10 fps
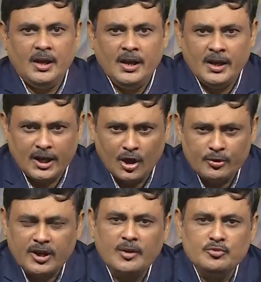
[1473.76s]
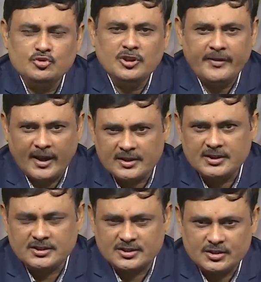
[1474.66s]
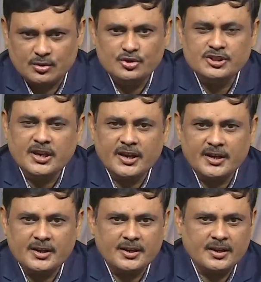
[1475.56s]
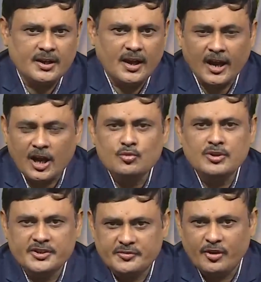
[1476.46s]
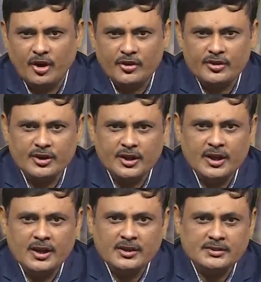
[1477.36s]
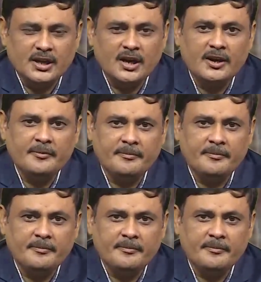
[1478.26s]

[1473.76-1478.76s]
Now we come to the factors which are accounted for the